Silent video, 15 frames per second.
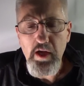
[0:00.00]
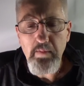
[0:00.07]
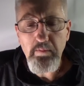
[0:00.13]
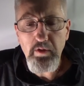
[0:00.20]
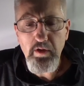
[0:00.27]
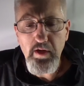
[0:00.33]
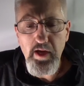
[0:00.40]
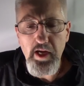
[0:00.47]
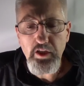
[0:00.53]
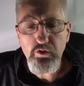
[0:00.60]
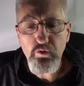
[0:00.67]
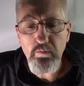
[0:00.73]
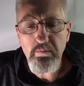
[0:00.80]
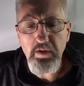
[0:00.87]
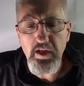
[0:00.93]
but an
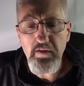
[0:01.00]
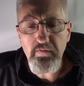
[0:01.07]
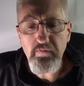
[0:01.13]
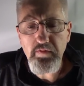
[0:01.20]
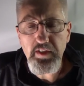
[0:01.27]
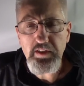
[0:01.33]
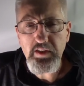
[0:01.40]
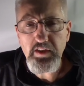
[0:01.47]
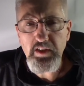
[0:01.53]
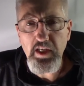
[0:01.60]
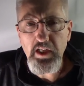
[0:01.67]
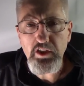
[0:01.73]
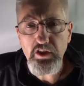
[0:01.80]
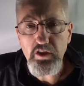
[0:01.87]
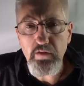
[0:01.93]
actual
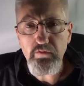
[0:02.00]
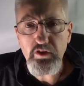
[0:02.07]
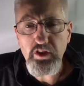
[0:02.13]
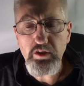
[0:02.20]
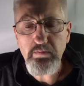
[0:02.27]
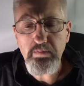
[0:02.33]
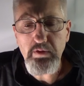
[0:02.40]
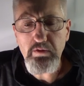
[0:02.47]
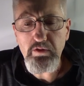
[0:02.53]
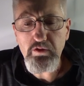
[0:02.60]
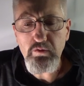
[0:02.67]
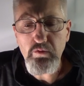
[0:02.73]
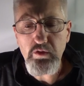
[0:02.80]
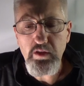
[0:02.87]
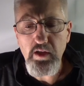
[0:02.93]
manifestation of a
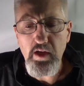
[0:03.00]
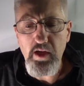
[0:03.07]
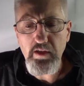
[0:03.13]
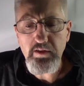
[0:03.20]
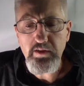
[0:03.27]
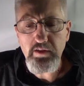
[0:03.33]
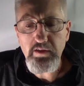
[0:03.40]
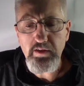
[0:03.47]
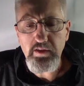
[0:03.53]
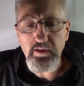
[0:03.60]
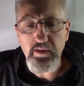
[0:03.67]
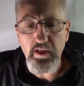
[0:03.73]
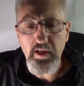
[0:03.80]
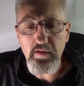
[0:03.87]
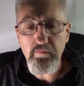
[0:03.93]
spiritual consciousness
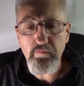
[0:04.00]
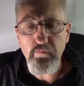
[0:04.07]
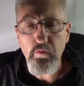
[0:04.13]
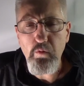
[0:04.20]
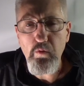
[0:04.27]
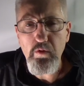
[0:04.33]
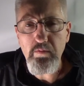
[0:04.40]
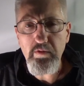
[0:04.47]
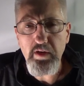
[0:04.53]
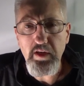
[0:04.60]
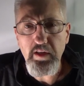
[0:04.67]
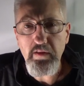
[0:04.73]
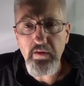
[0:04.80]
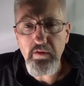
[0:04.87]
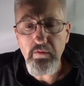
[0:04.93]
that had formed in
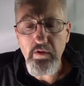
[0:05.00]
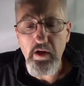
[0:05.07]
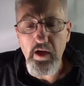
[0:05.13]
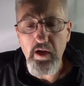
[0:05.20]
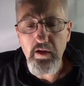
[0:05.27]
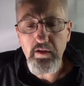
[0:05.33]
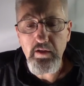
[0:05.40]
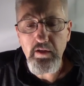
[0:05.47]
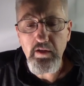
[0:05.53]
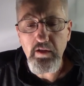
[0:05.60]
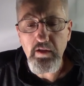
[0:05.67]
the rock.